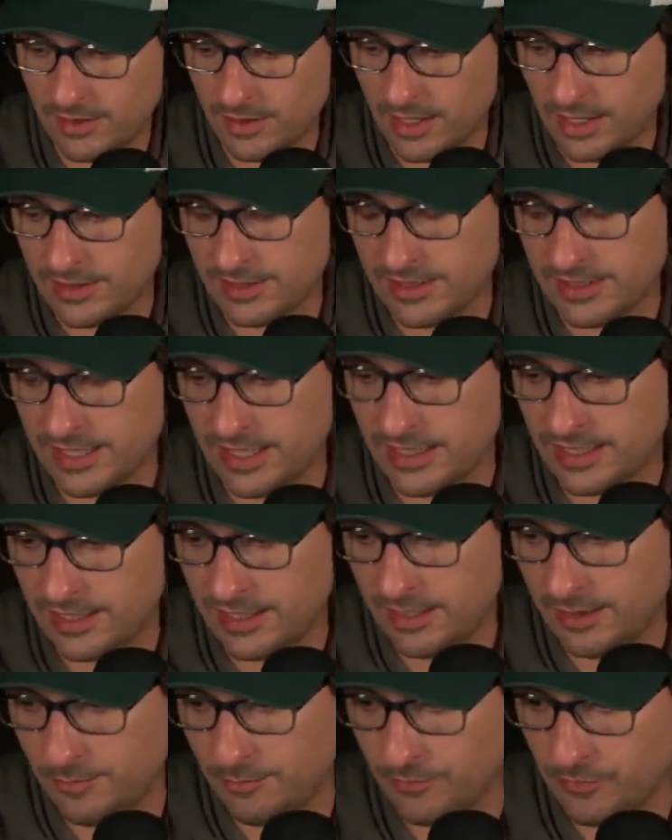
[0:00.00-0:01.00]
unseated
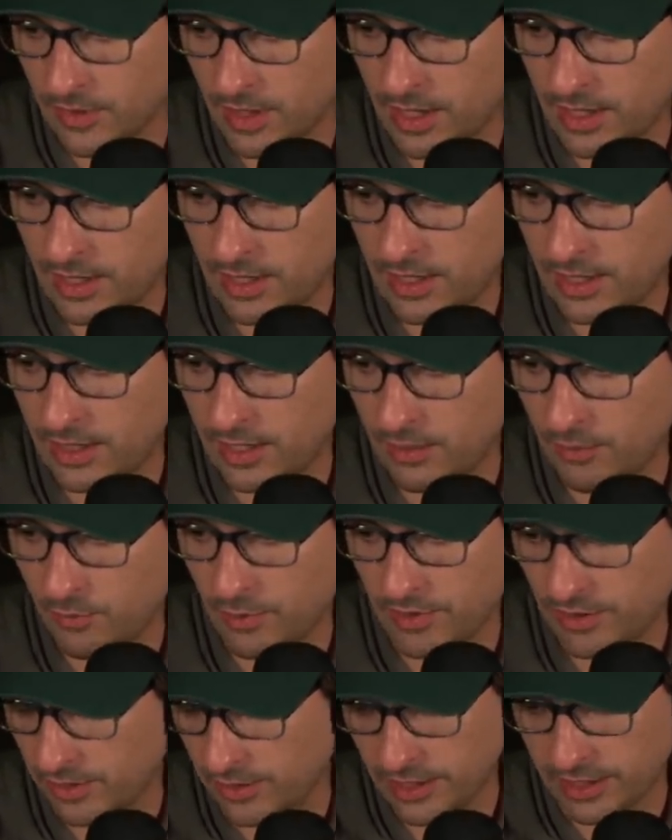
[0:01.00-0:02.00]
him, uh,
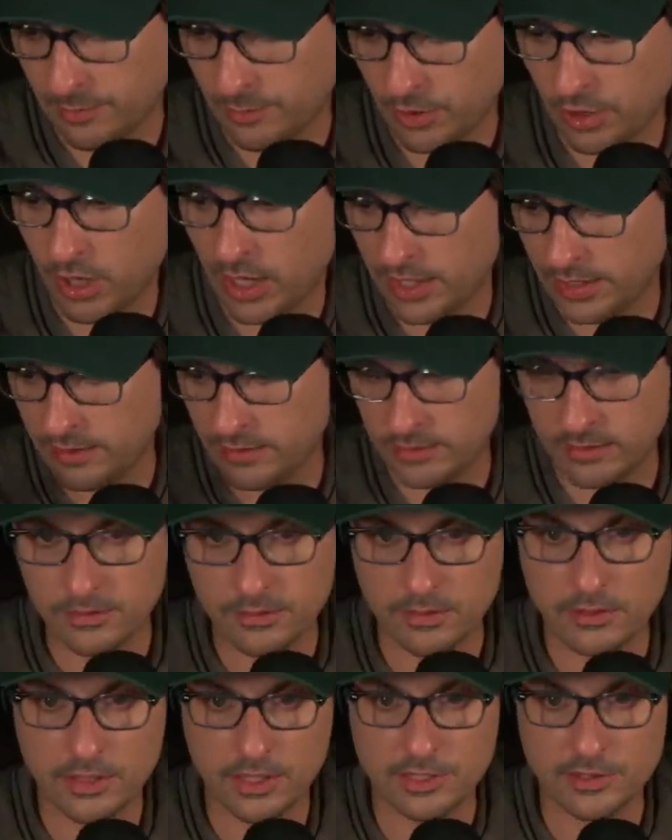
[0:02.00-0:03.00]
whether you like him or not.
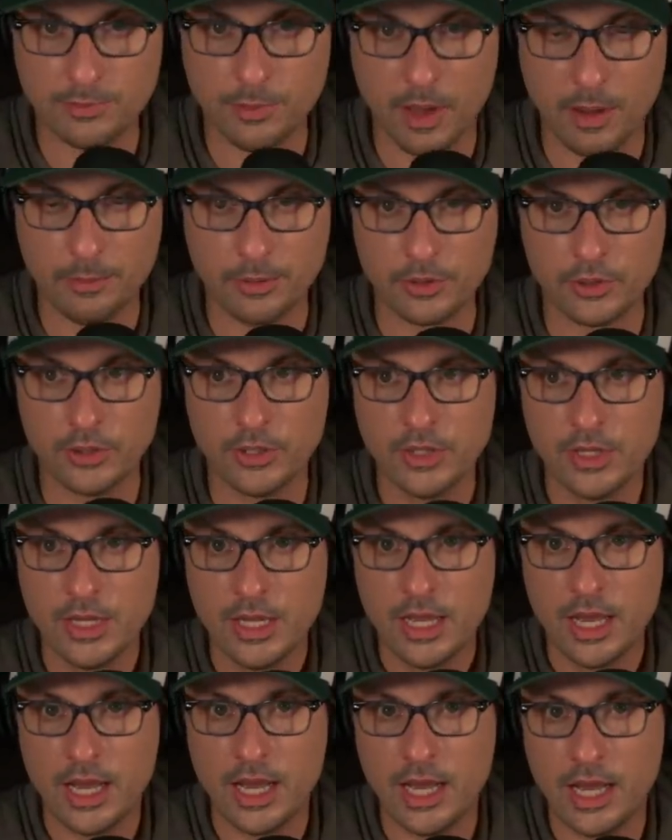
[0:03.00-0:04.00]
He's popular.
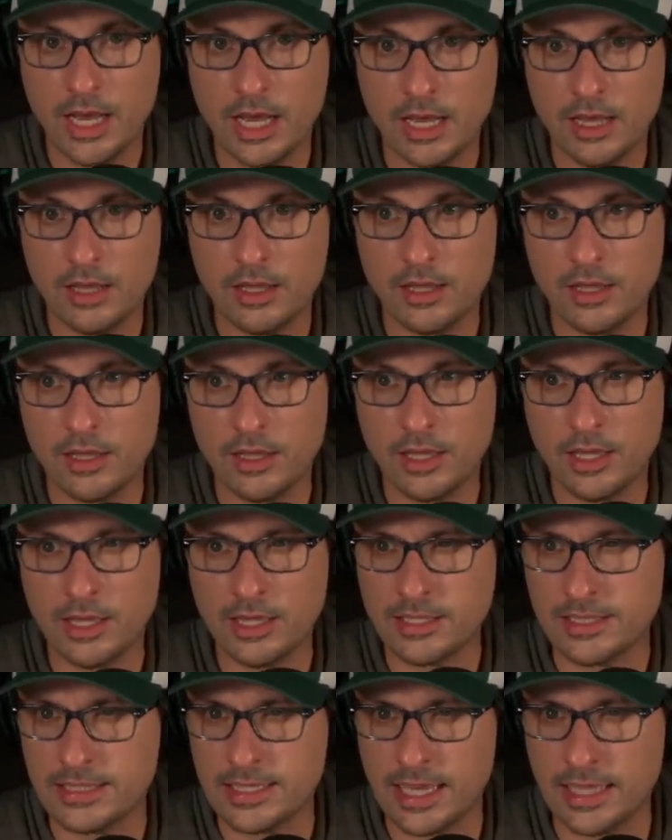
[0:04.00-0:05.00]
Uh,
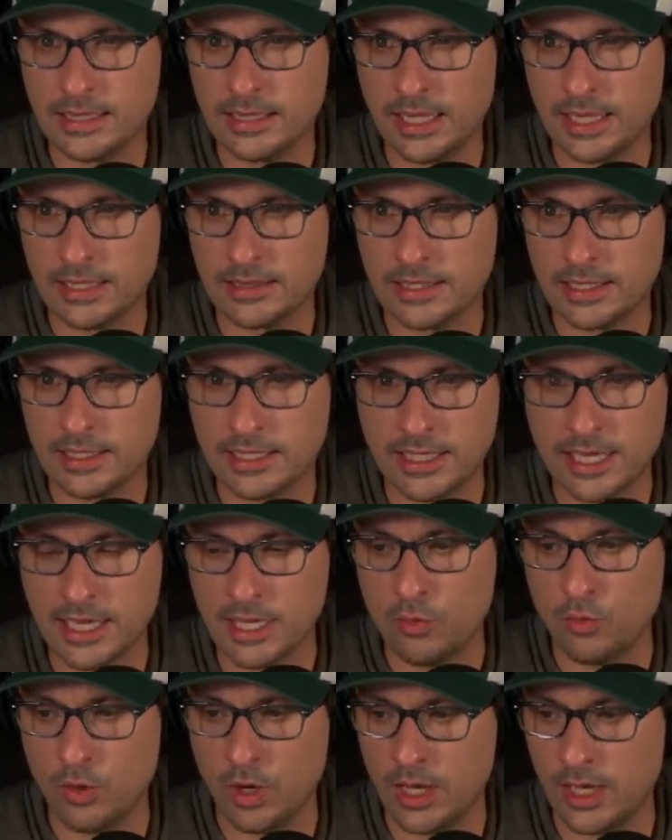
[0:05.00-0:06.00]
he said like the
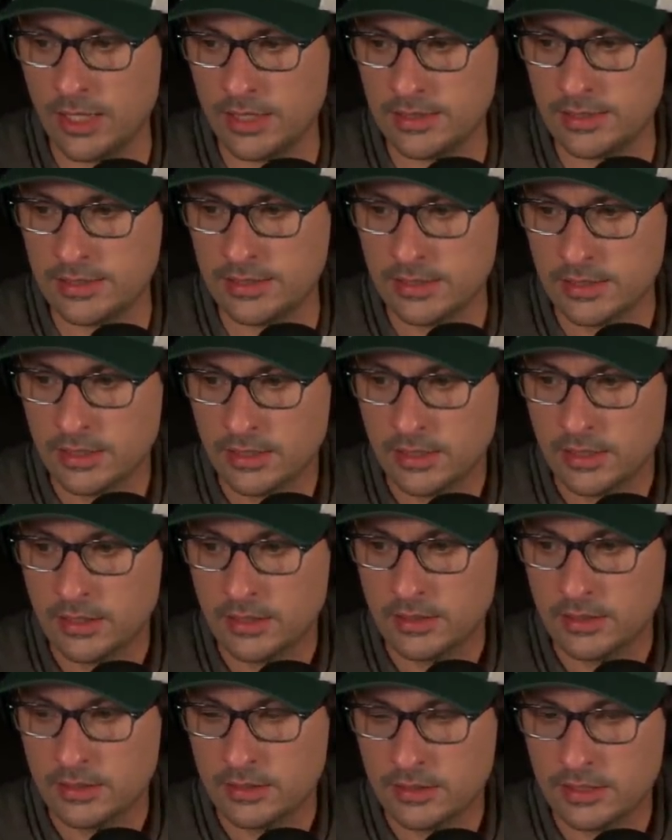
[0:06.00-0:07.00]
key was
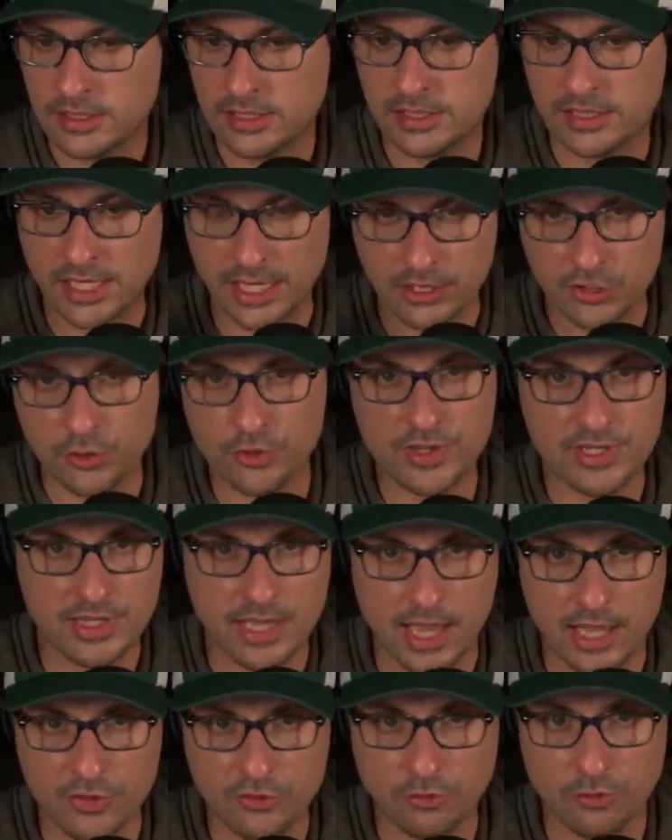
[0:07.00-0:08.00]
stick to a
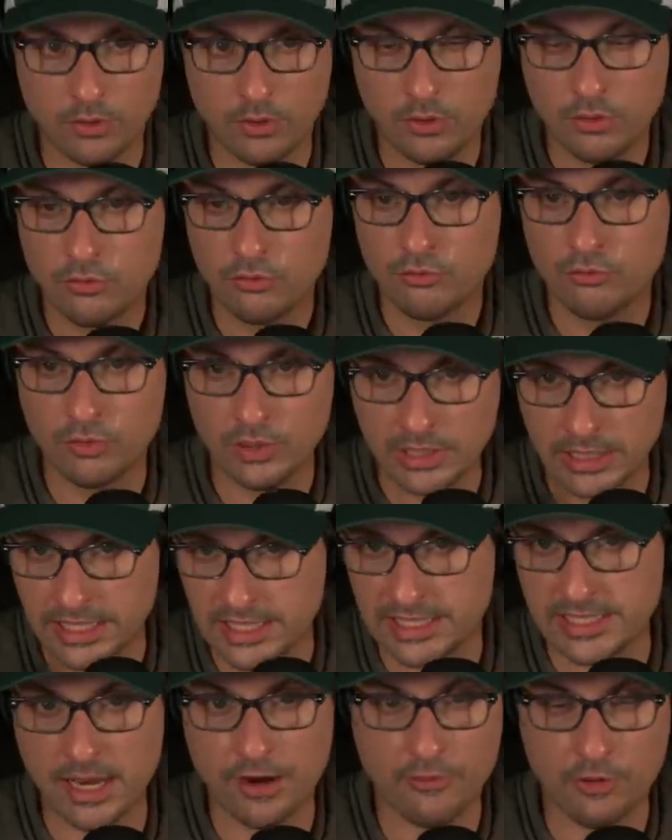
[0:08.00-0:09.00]
schedule,
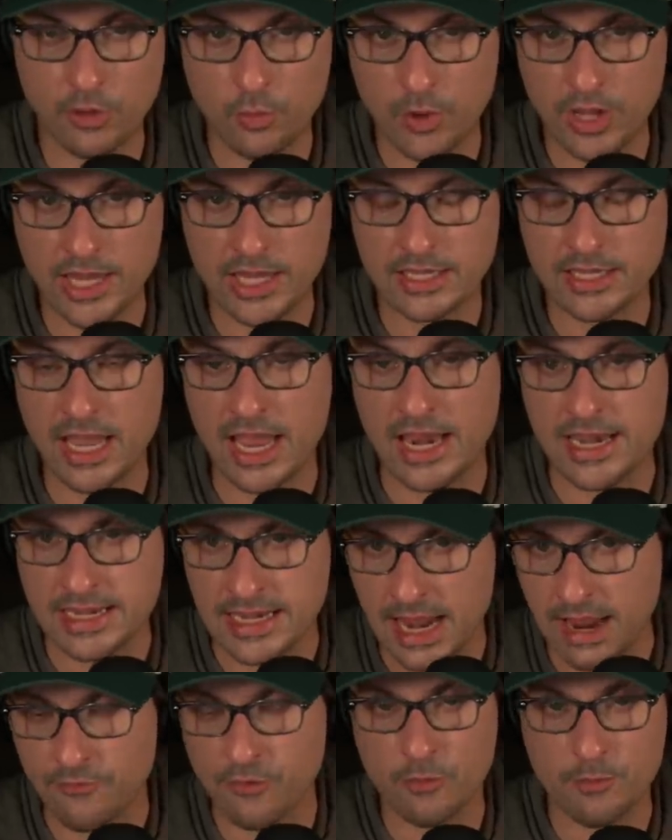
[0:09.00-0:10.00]
release every week, and
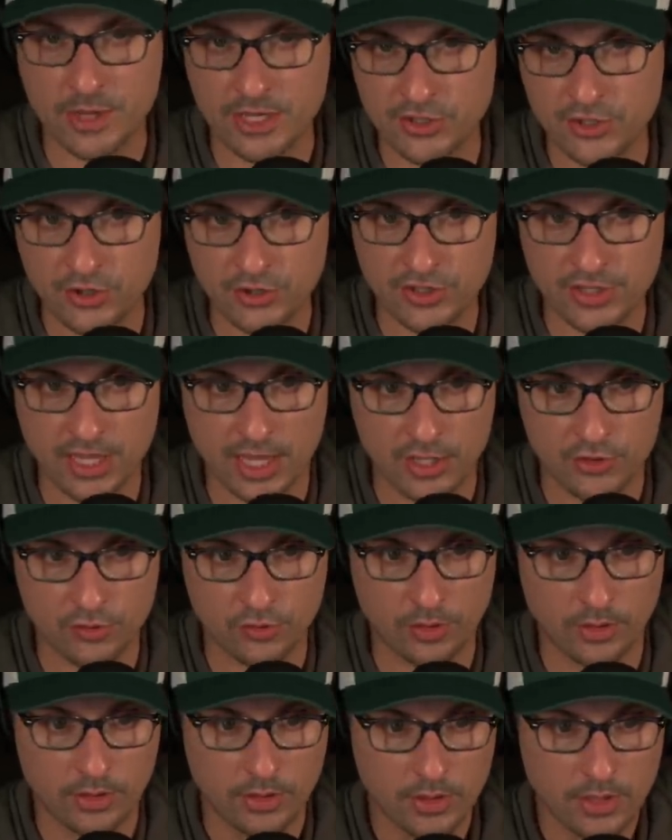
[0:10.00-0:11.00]
never miss your
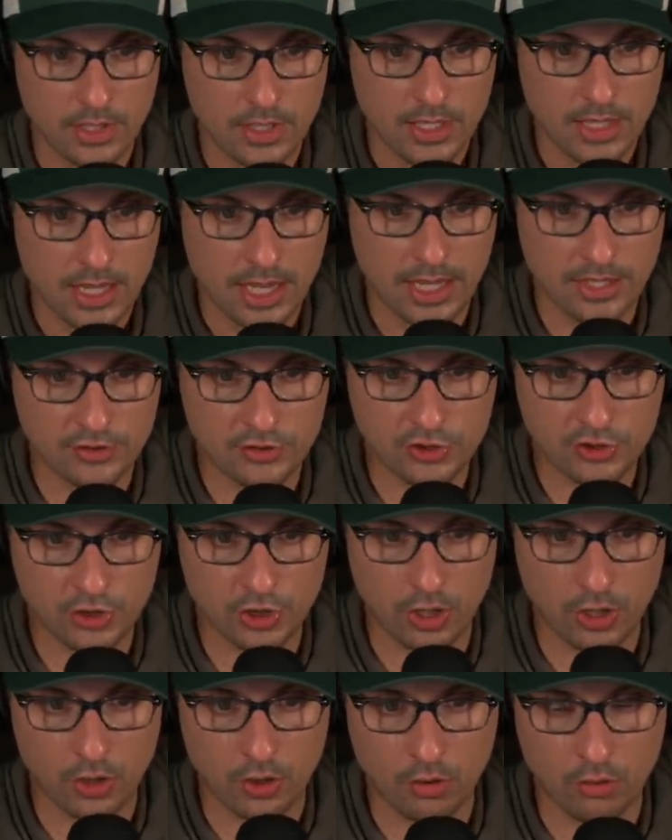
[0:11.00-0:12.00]
schedule. And
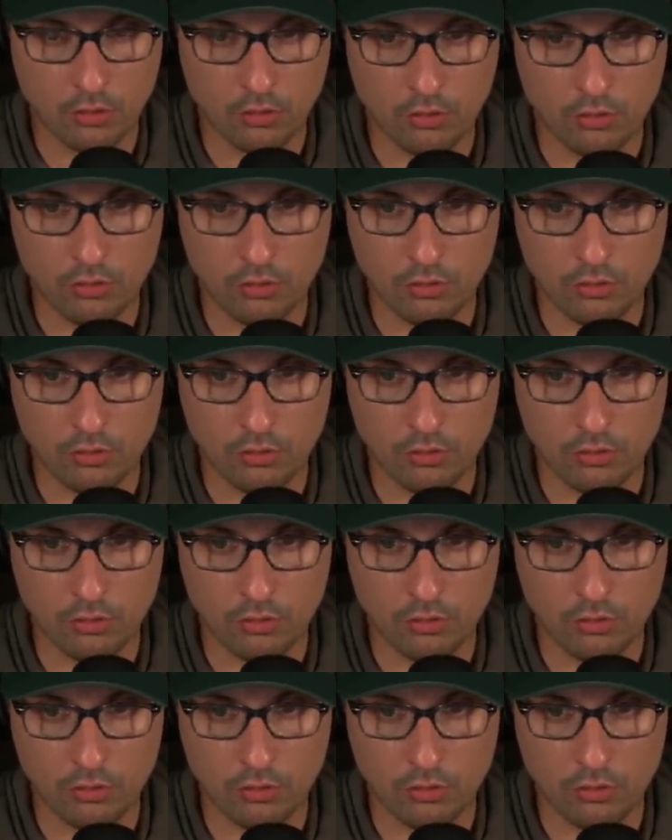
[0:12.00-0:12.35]
so